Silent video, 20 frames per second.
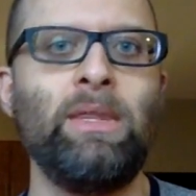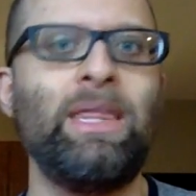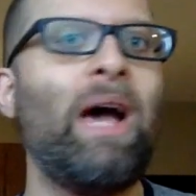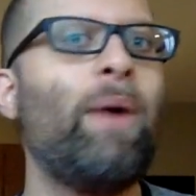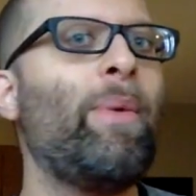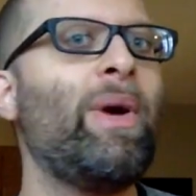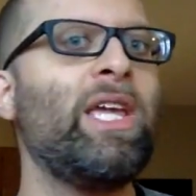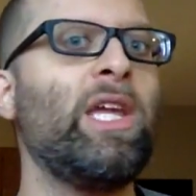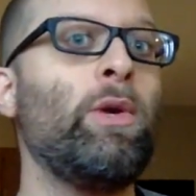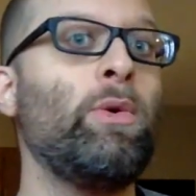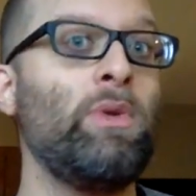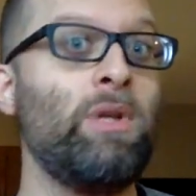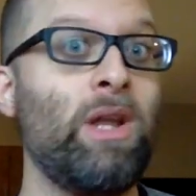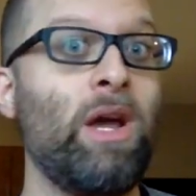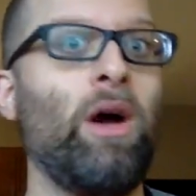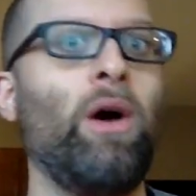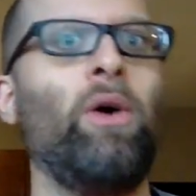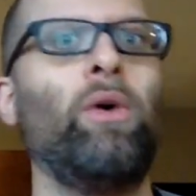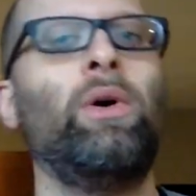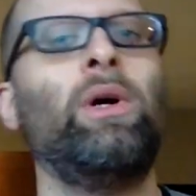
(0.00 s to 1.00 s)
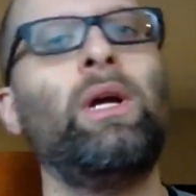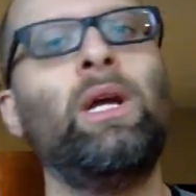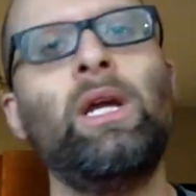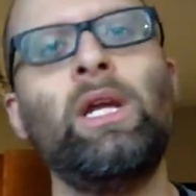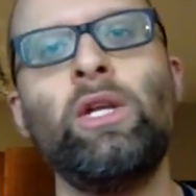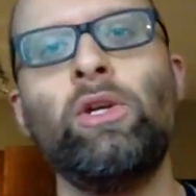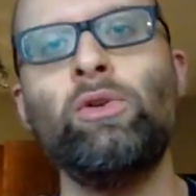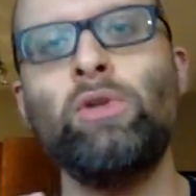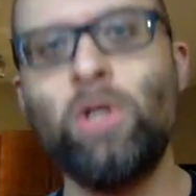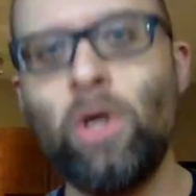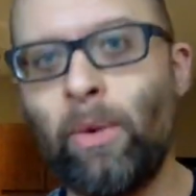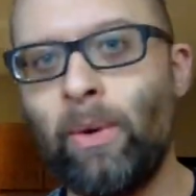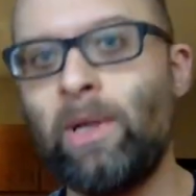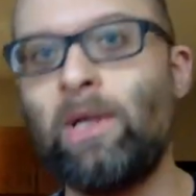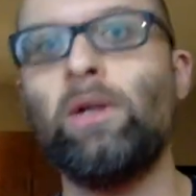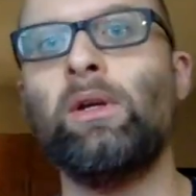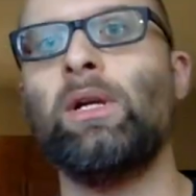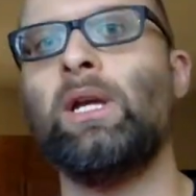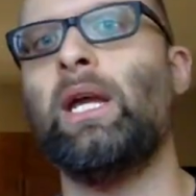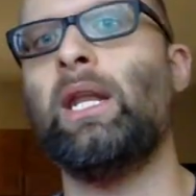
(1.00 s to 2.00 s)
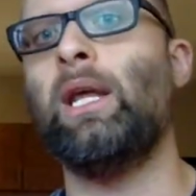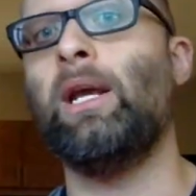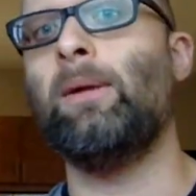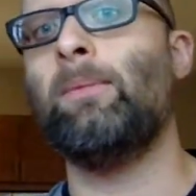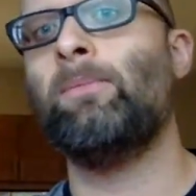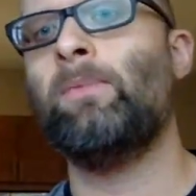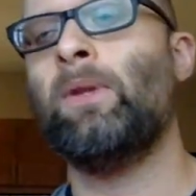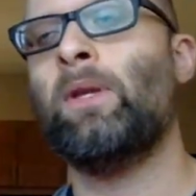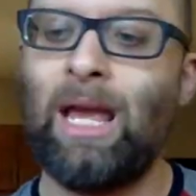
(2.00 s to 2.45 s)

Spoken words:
That way you know what you're getting.